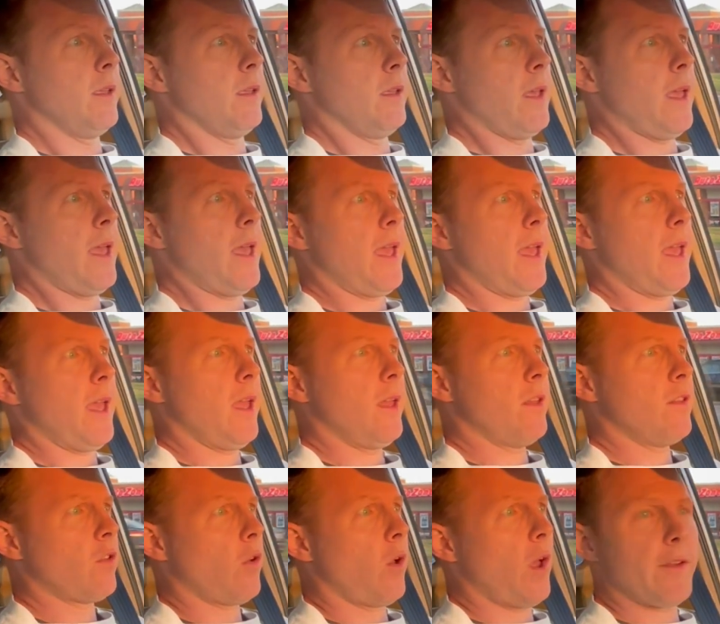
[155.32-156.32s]

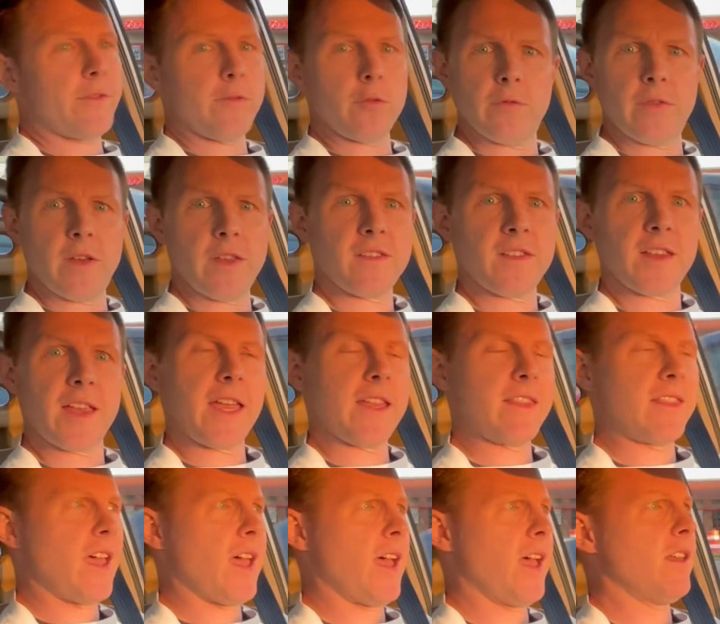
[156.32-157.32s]
And so I'll have to
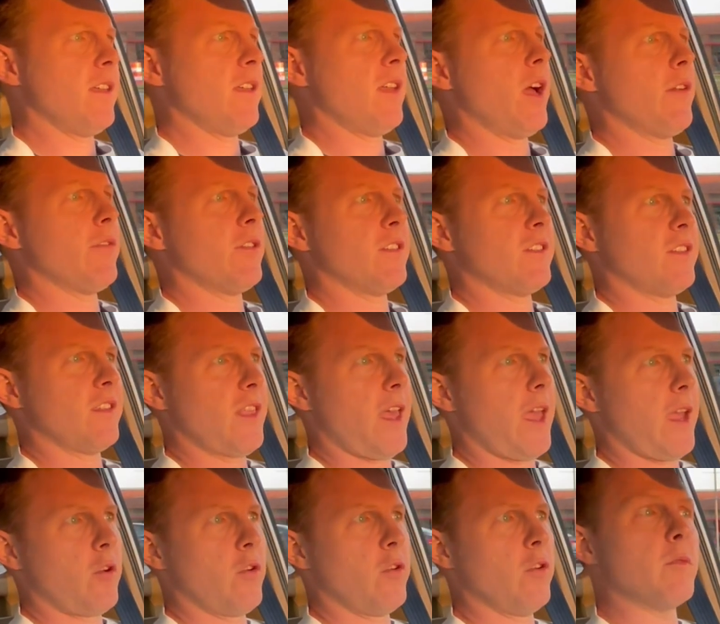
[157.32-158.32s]
investigate that. Obviously,
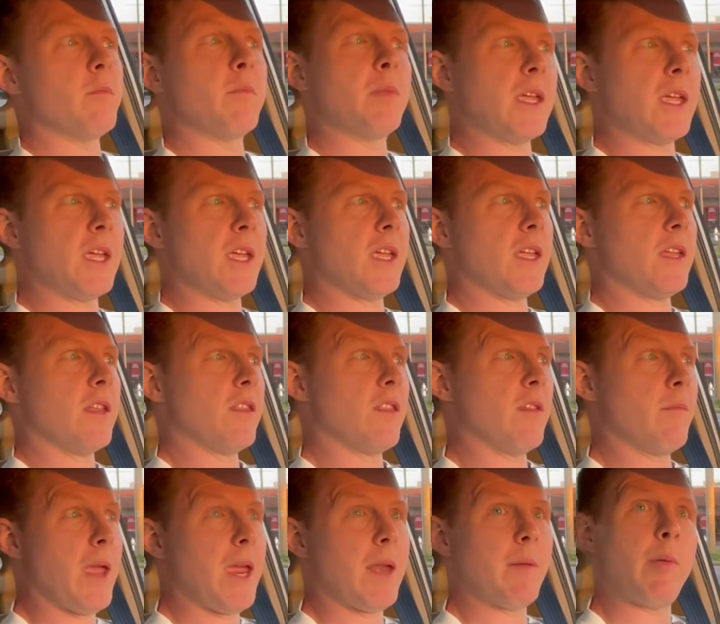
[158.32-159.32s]
that could be
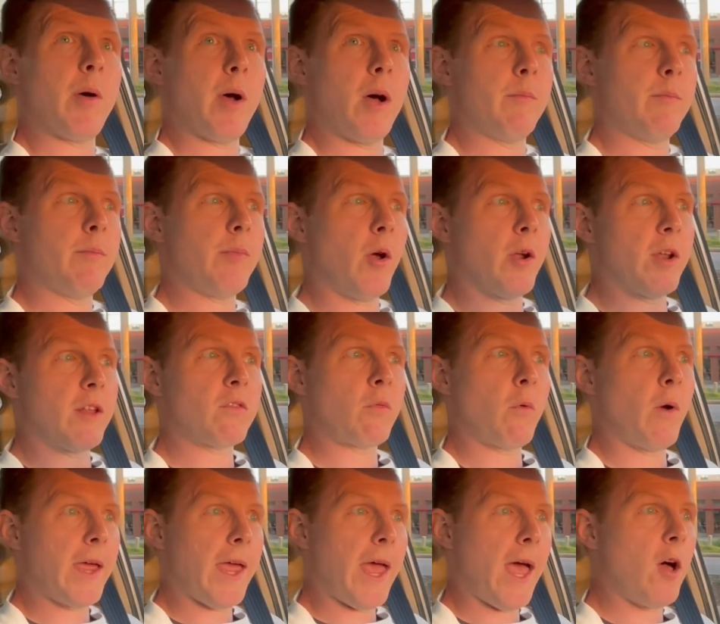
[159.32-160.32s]
the main pump on its
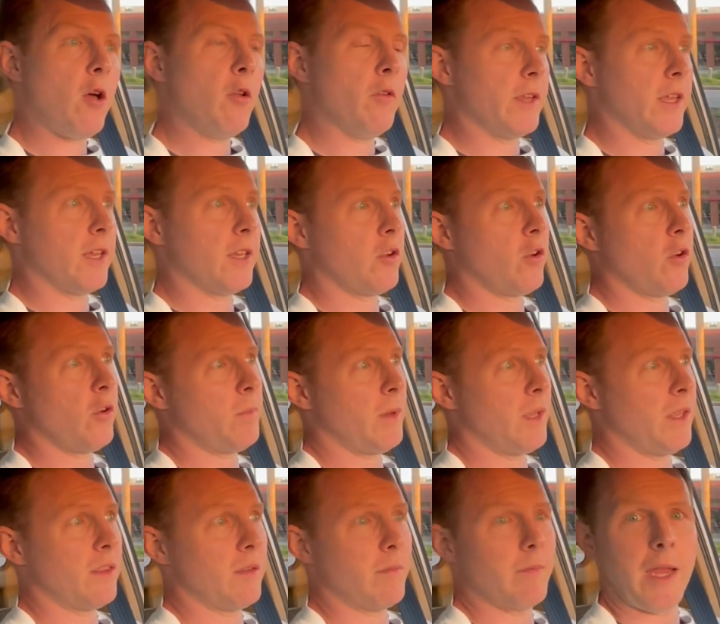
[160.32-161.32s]
way out. It could
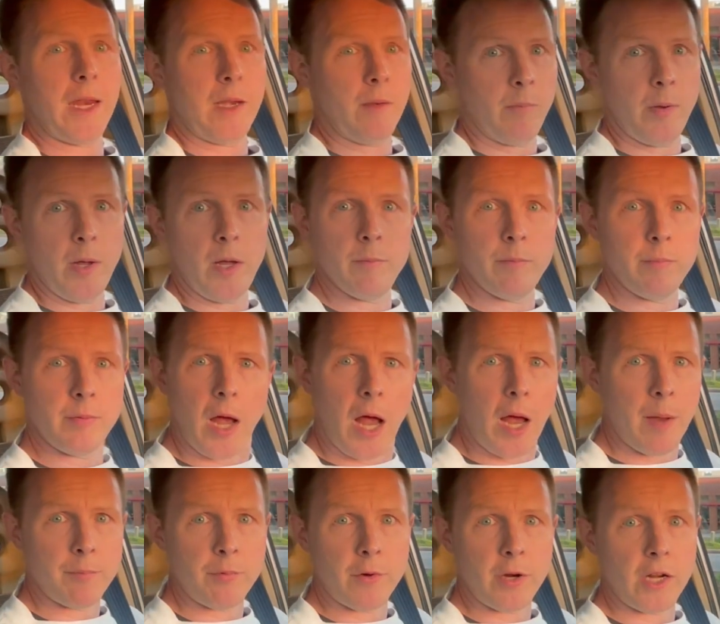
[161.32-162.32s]
be the main pump
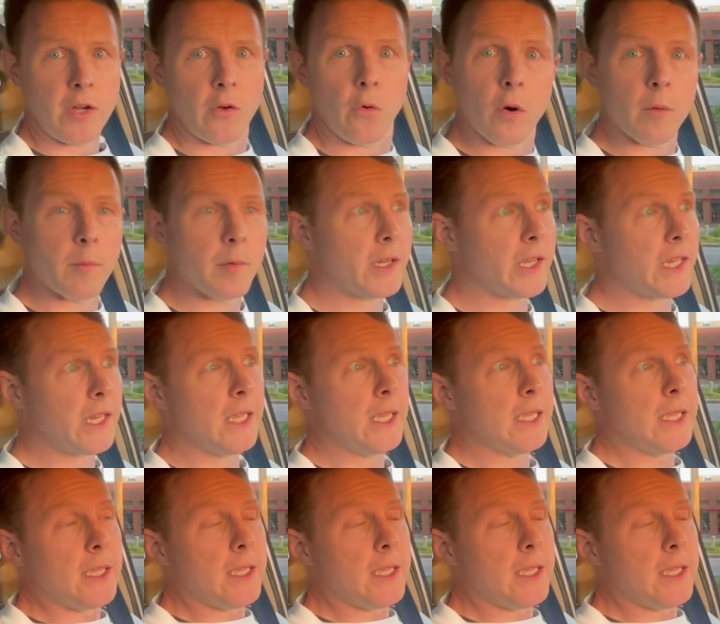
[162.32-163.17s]
operating normally.